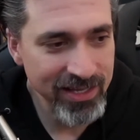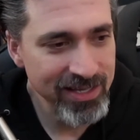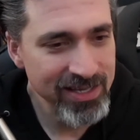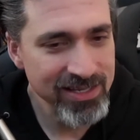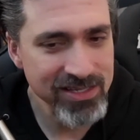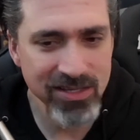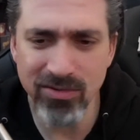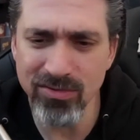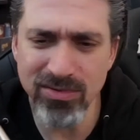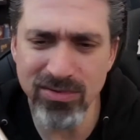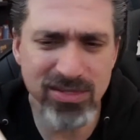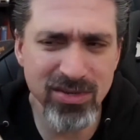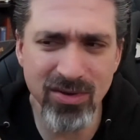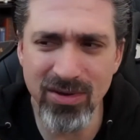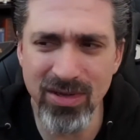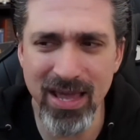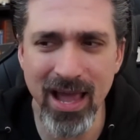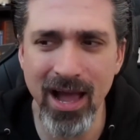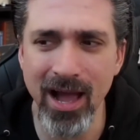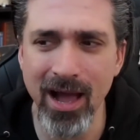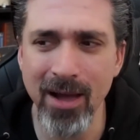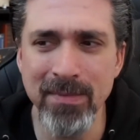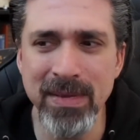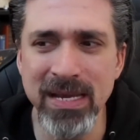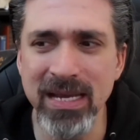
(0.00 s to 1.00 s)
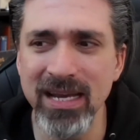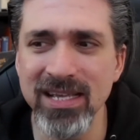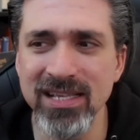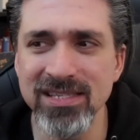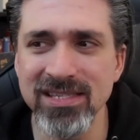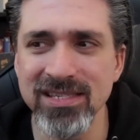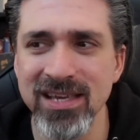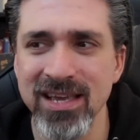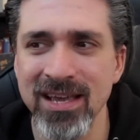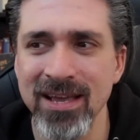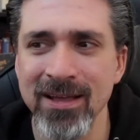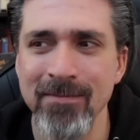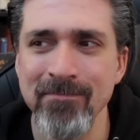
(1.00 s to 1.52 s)
So yeah, I mean,
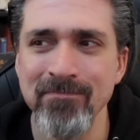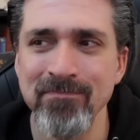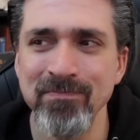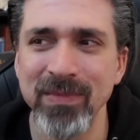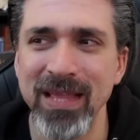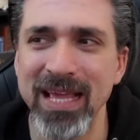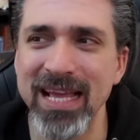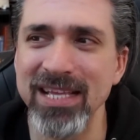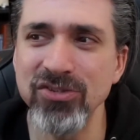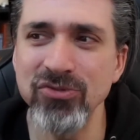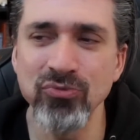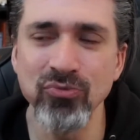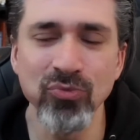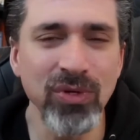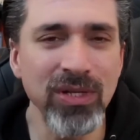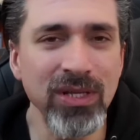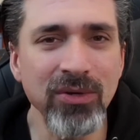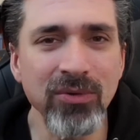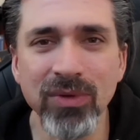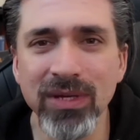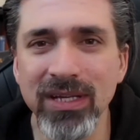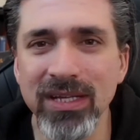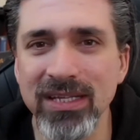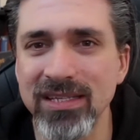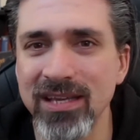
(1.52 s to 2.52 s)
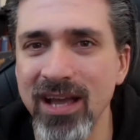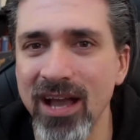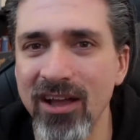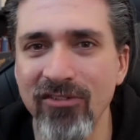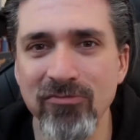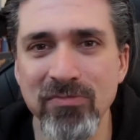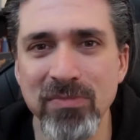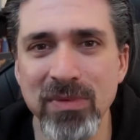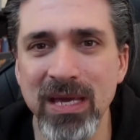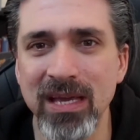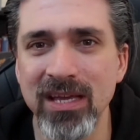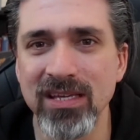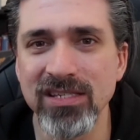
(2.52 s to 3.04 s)
it's really, really
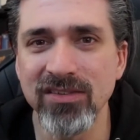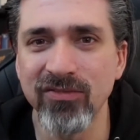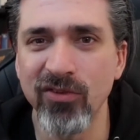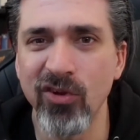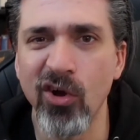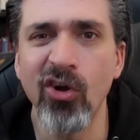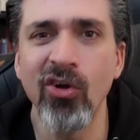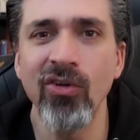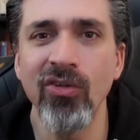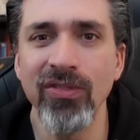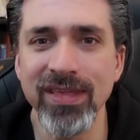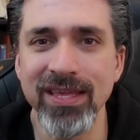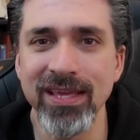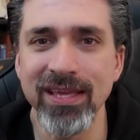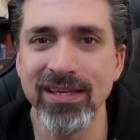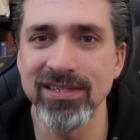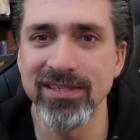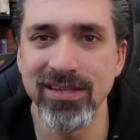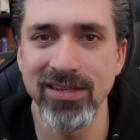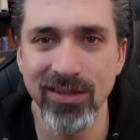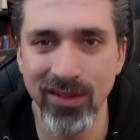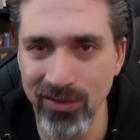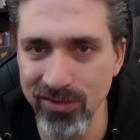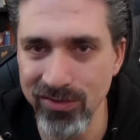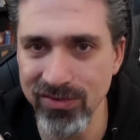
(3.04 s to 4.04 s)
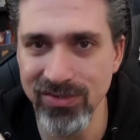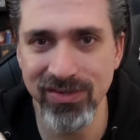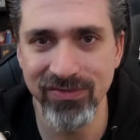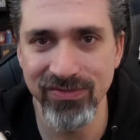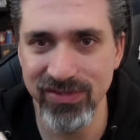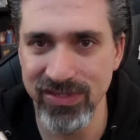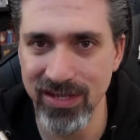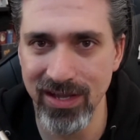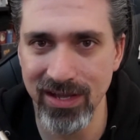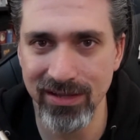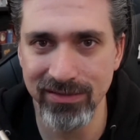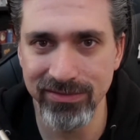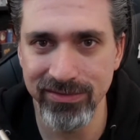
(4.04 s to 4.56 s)
tough because of all the exclusive
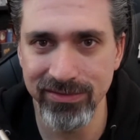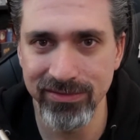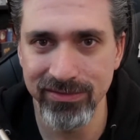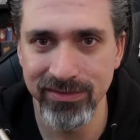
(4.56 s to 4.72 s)
stuff.